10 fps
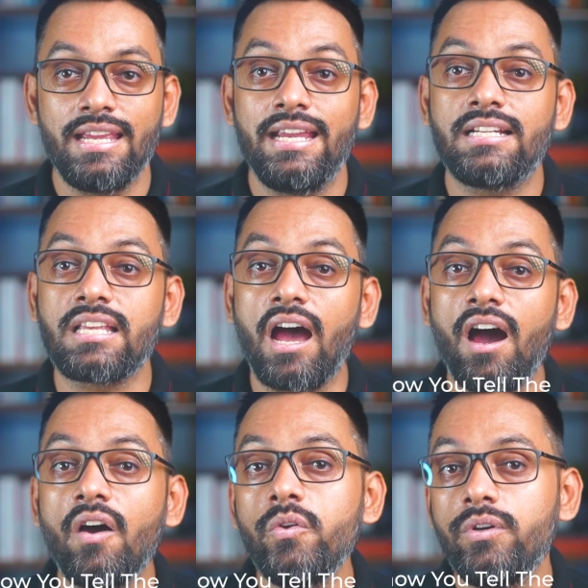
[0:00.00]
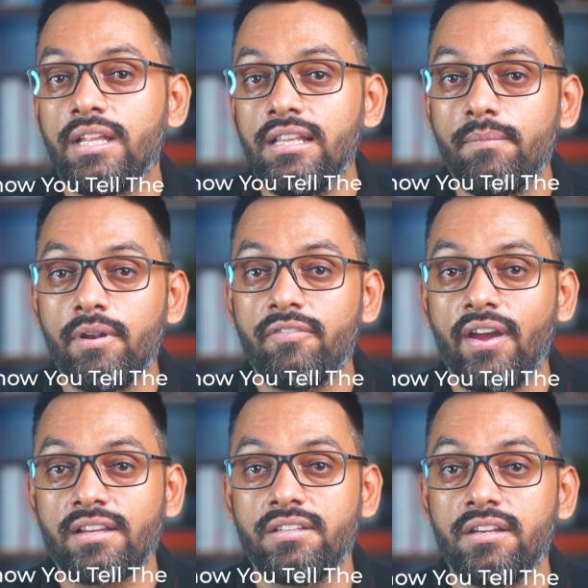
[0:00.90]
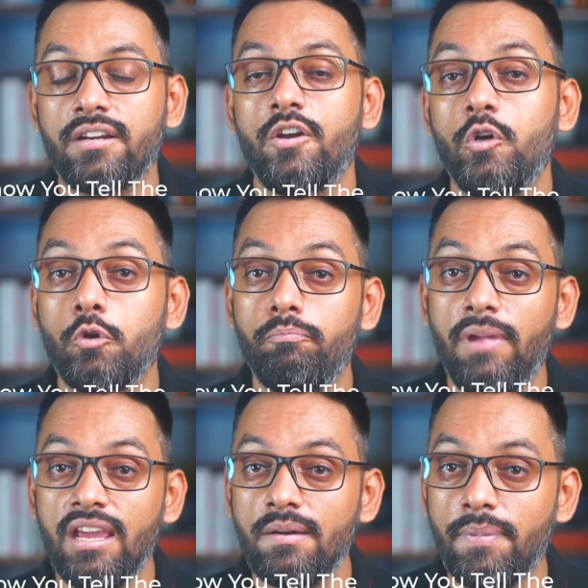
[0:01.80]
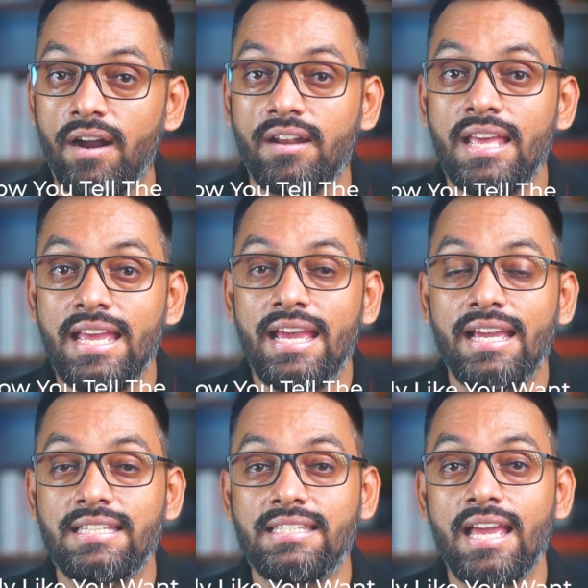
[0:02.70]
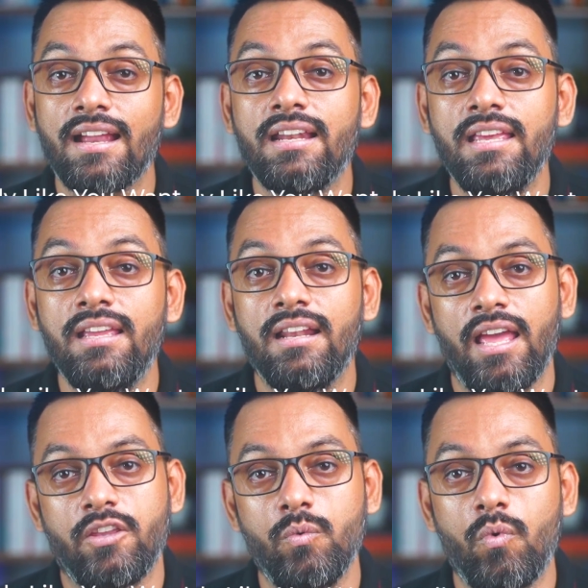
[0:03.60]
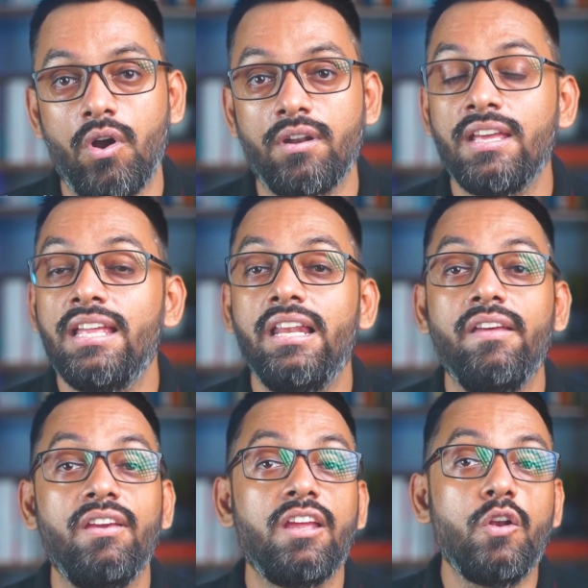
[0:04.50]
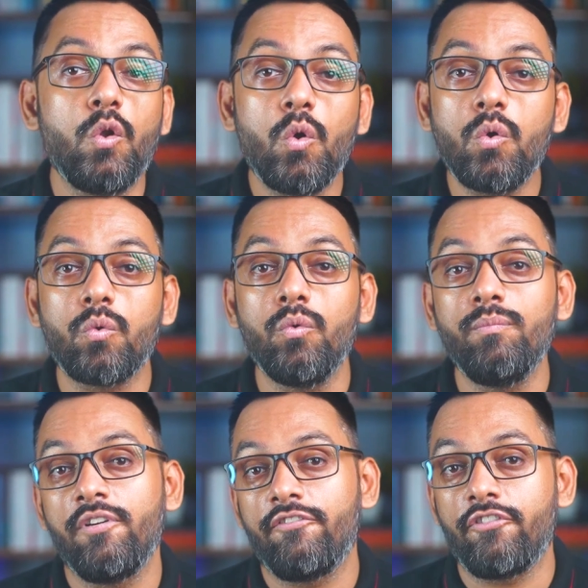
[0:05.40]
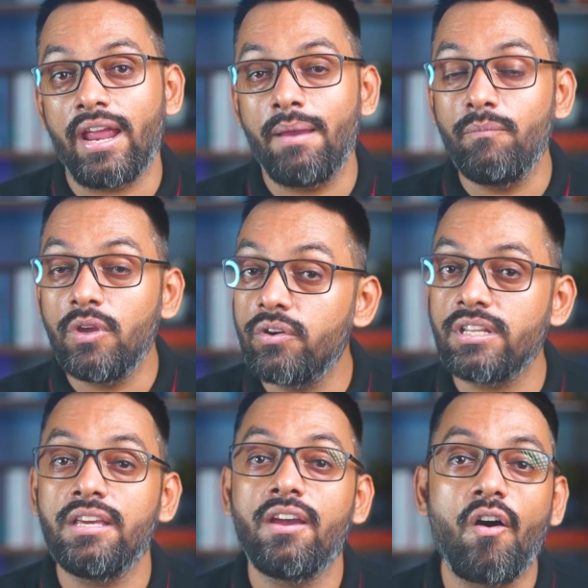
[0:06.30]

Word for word: It's how you tell the manufacturer to make a part exactly like you want, leaving no room for ambiguity